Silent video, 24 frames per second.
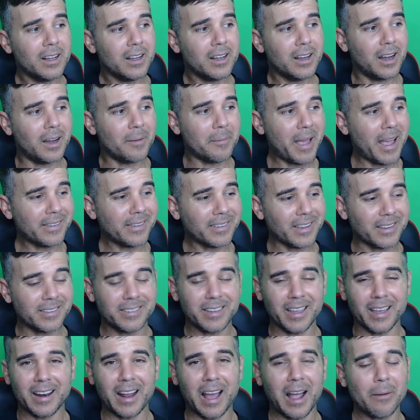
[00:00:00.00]
As I
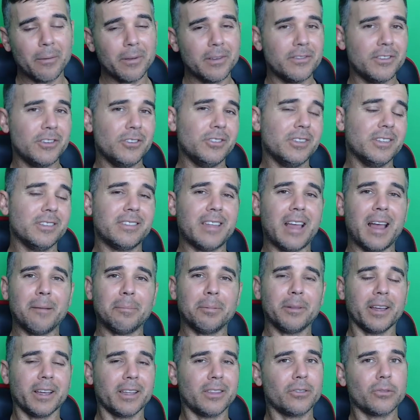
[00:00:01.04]
said, I reviewed this app
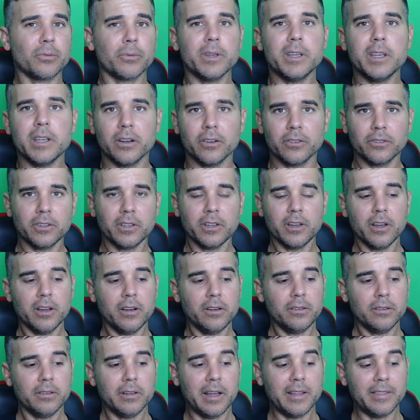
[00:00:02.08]
like 3 years
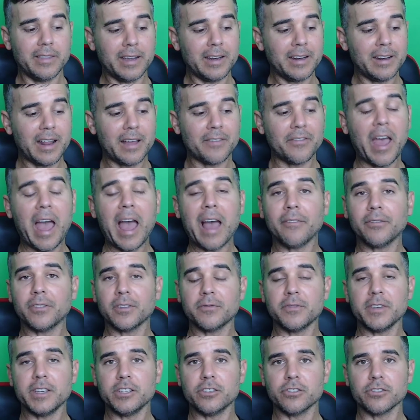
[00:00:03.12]
ago, and they didn't have half the
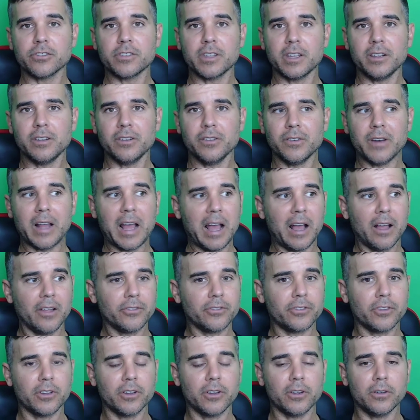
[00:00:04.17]
features they do now.
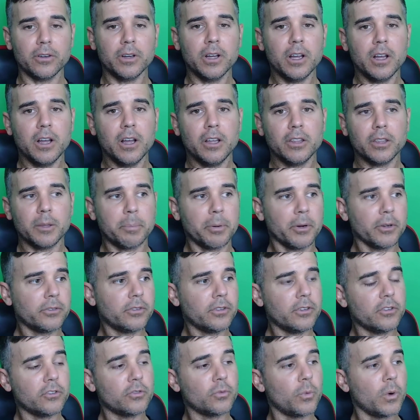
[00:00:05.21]
So the
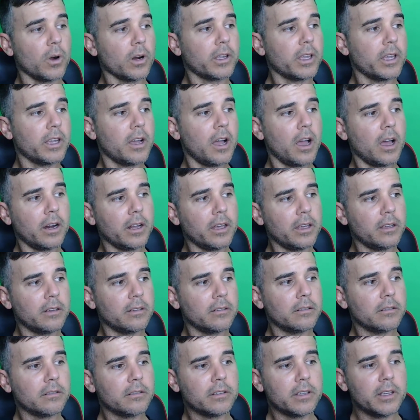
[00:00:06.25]
person who's working on
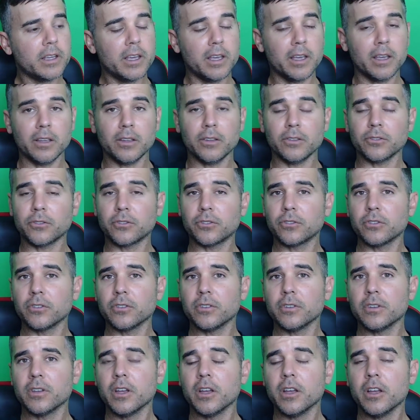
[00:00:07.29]
it is
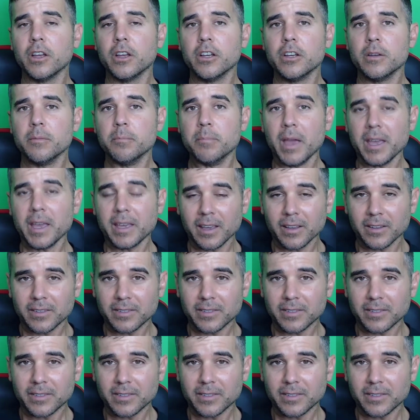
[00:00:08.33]
making